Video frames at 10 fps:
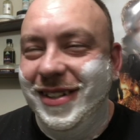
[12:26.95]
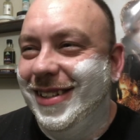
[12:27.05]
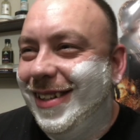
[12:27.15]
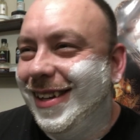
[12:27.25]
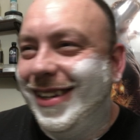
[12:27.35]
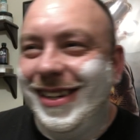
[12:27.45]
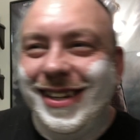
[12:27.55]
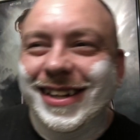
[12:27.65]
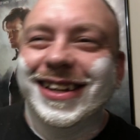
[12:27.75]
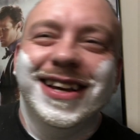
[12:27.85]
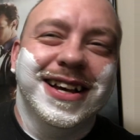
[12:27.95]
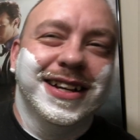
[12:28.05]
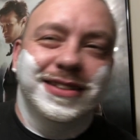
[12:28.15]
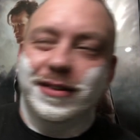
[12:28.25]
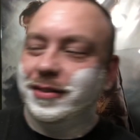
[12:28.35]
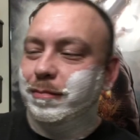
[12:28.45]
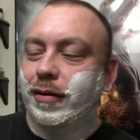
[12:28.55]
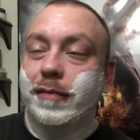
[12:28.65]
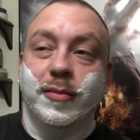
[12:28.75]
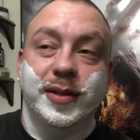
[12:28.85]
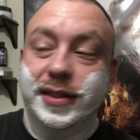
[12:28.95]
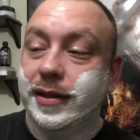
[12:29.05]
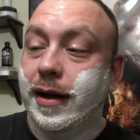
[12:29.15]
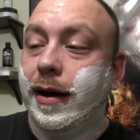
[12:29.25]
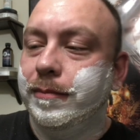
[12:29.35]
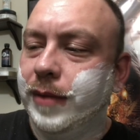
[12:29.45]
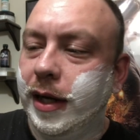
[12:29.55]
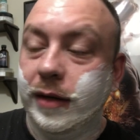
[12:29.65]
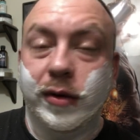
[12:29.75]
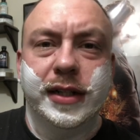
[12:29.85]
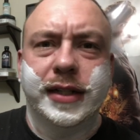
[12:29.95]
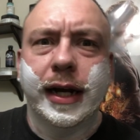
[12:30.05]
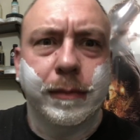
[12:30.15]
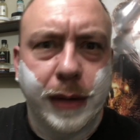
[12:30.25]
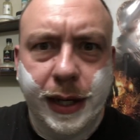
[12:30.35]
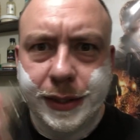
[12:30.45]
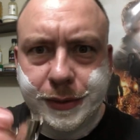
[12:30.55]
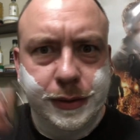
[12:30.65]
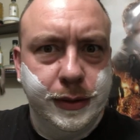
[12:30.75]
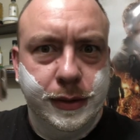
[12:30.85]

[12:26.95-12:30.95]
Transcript: So I should probably stop. Anyway, second pass.